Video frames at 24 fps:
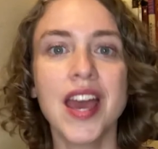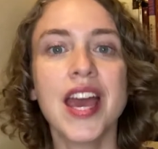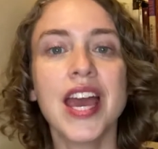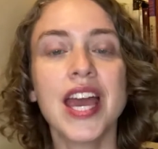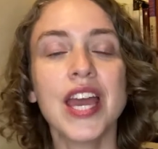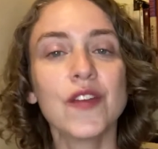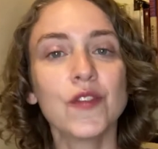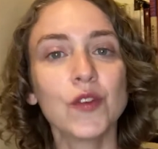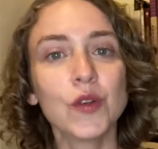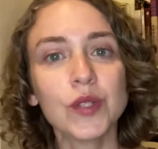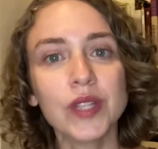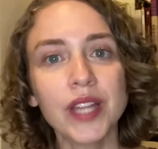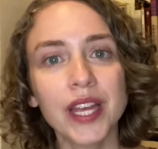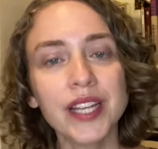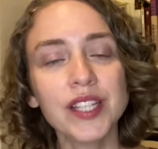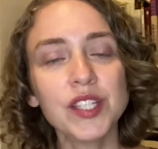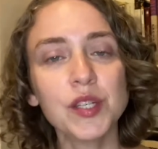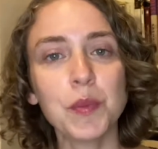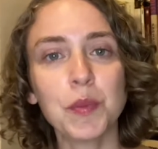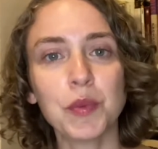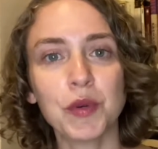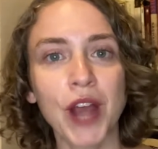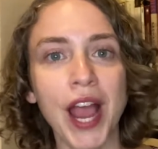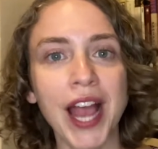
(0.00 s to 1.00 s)
If you'd like to
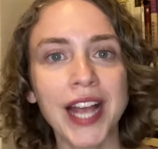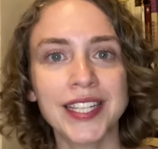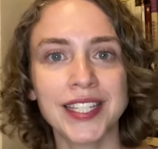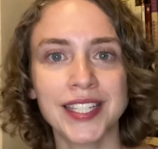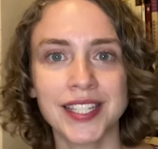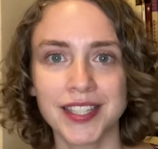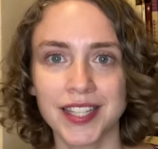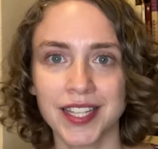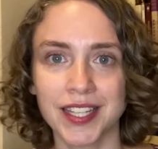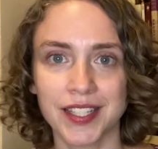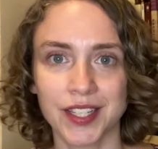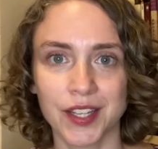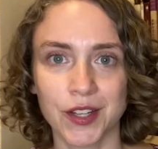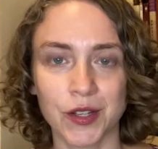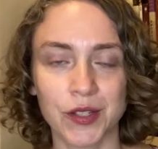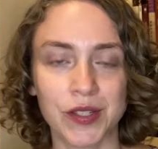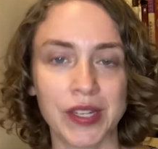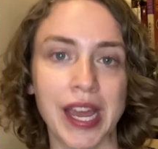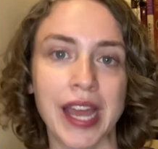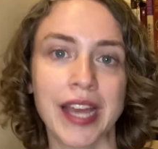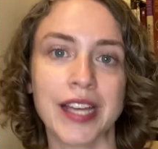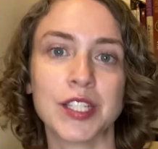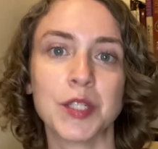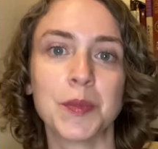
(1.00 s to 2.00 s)
practice the skills
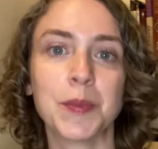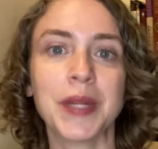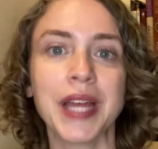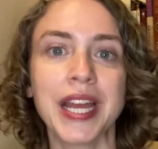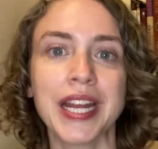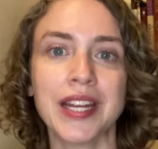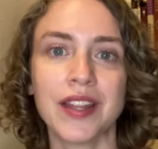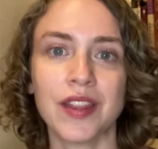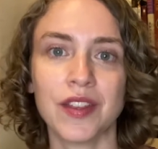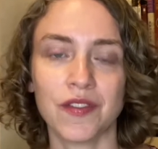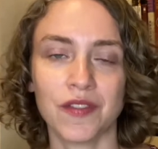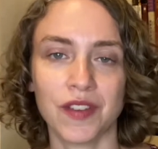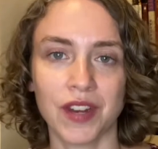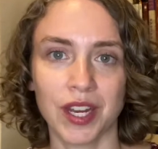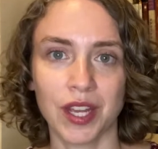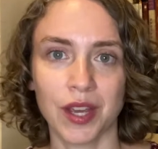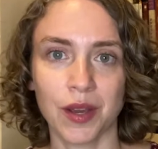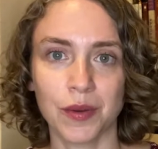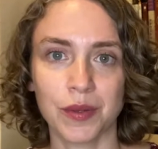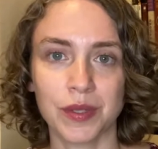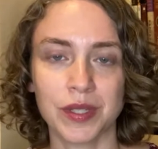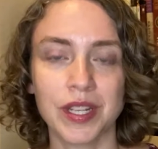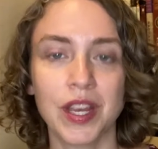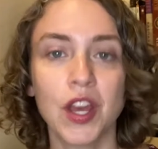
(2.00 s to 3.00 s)
I explain in the
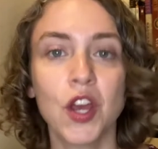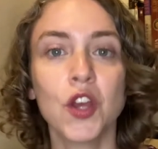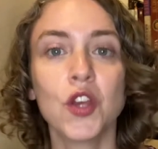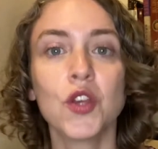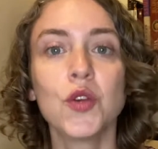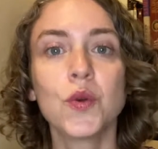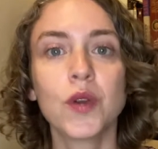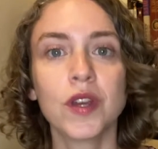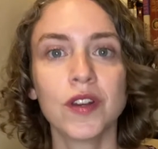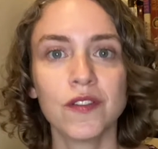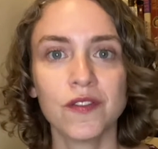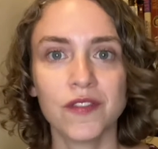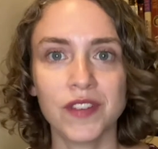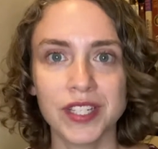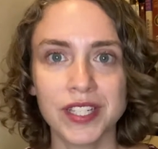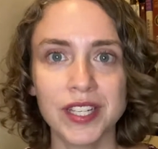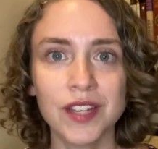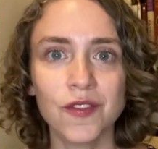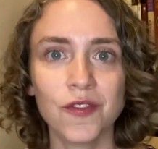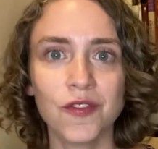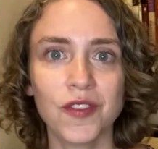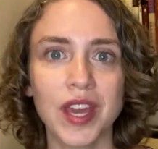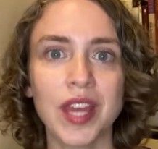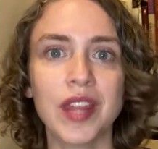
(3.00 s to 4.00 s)
videos, you can
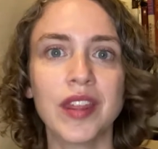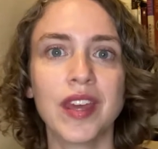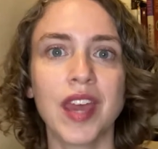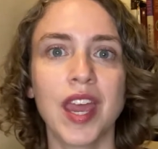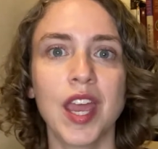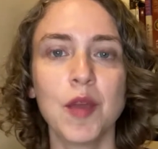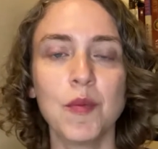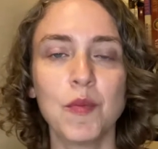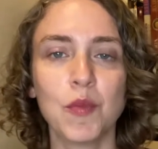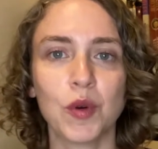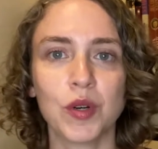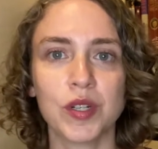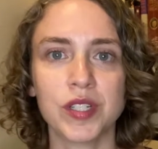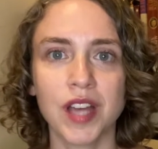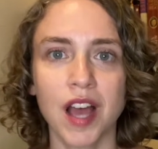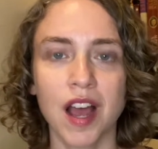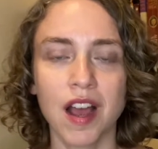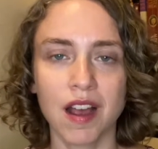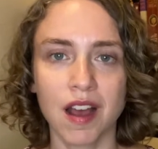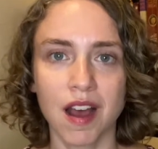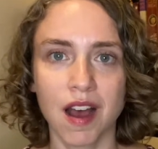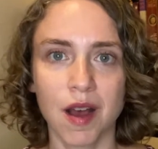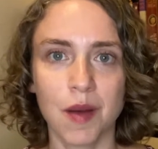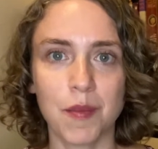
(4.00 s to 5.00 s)
visit
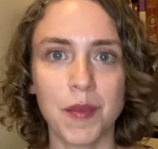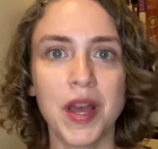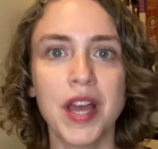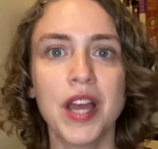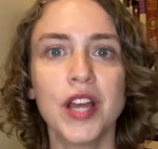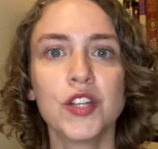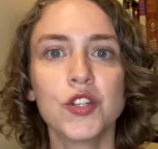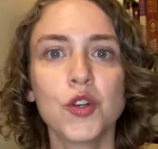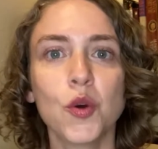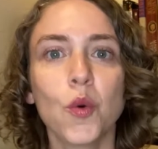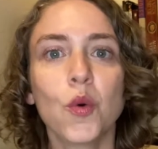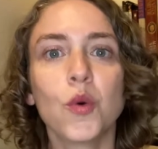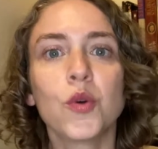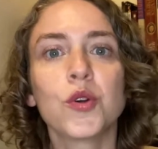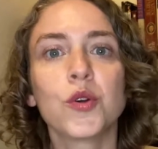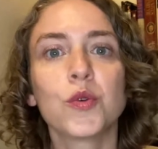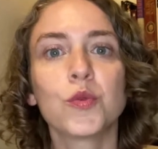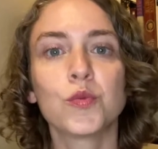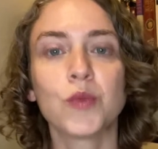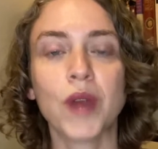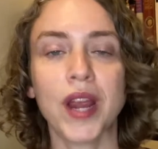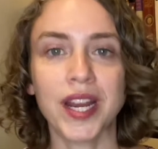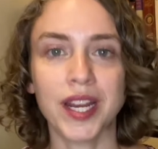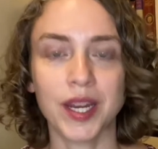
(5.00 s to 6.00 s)
faithkmoore.com to order
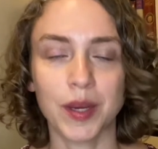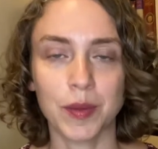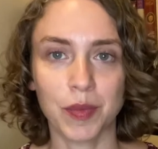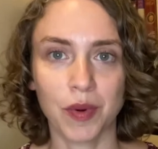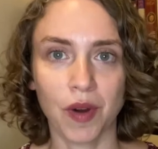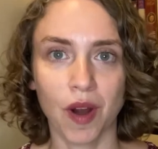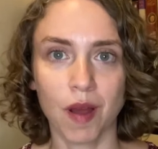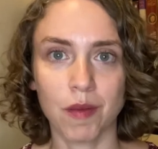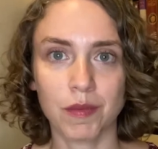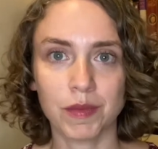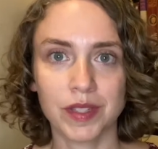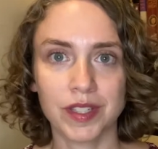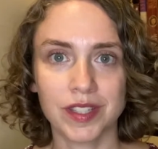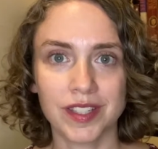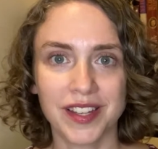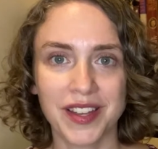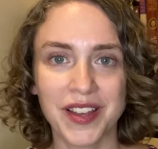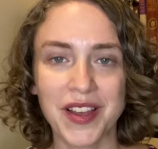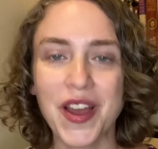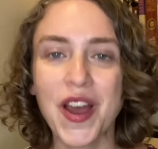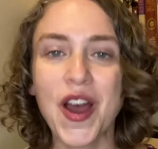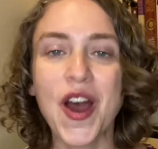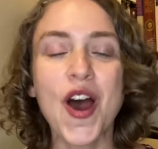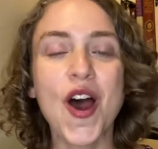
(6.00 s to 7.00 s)
writing prompts.
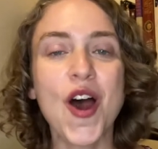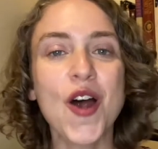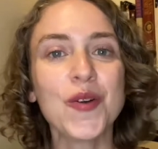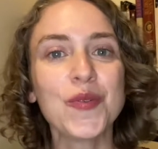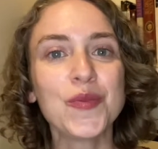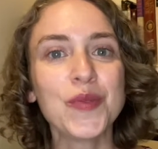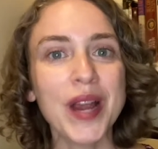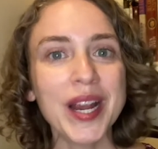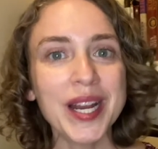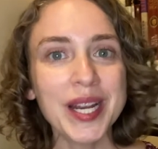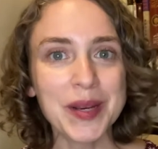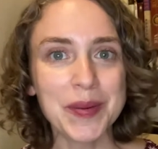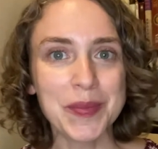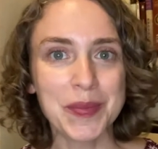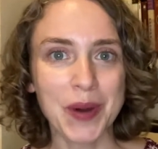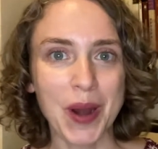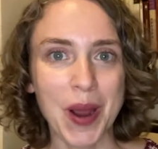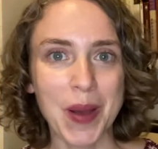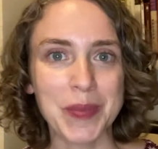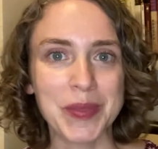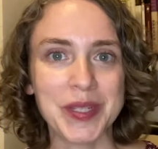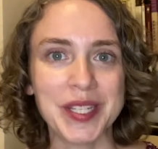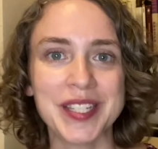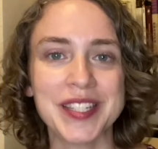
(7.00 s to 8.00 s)
A writing
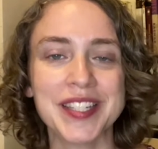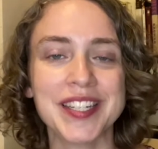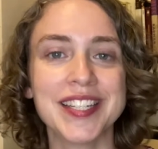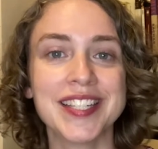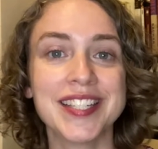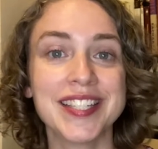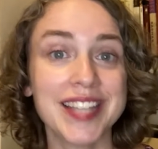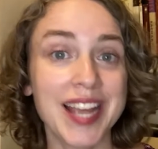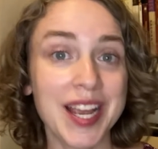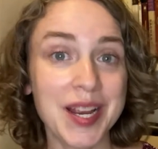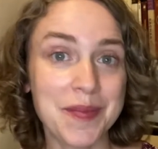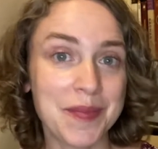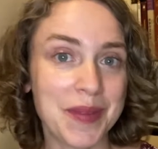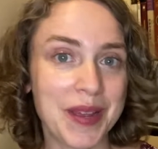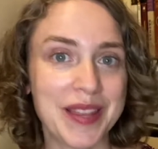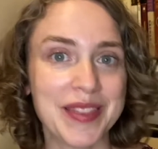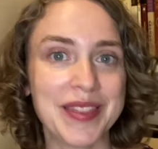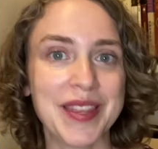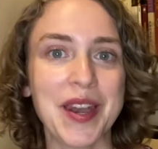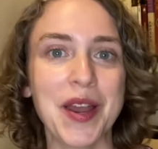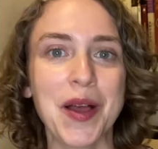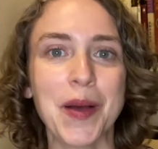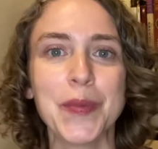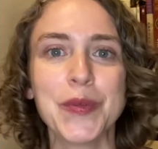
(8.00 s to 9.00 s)
prompt is an assignment
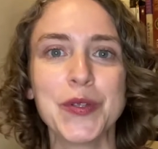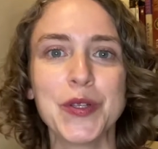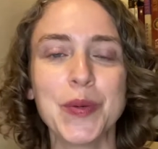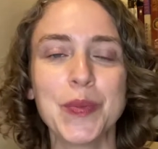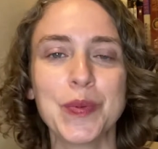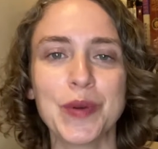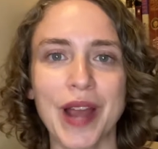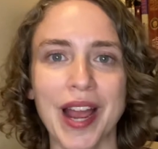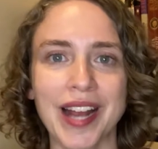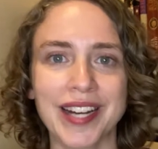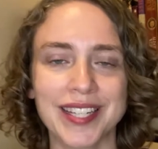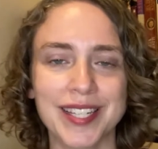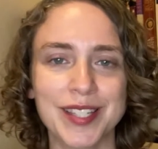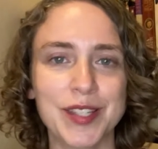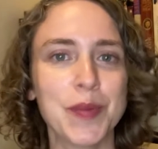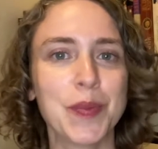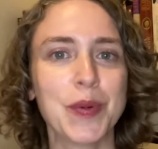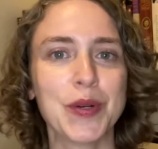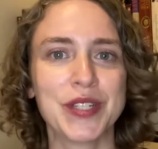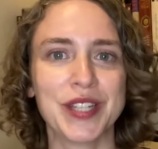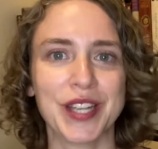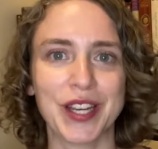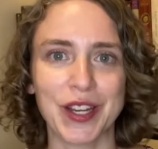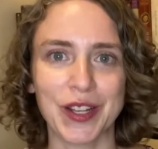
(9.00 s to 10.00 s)
that helps you practice a
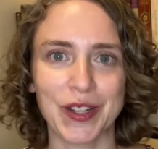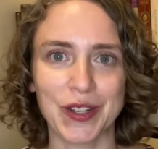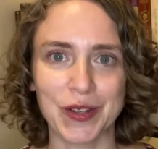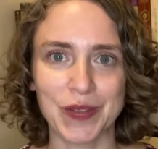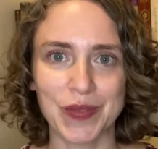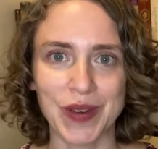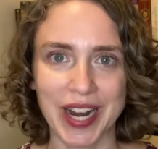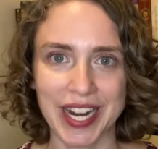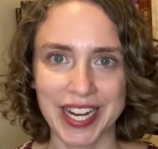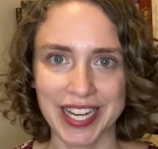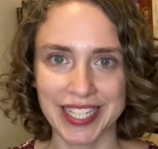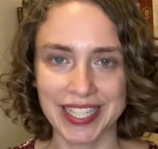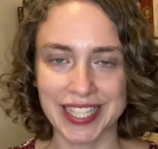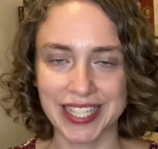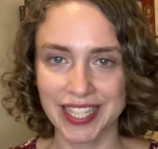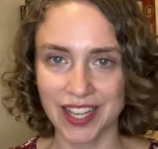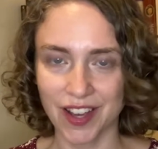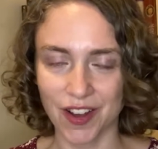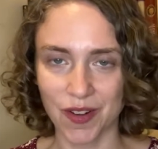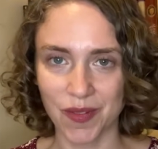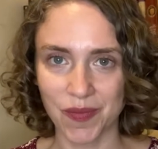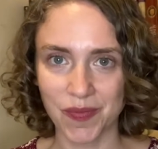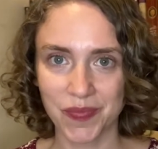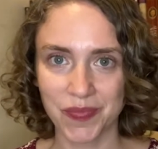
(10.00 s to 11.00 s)
particular writing skill.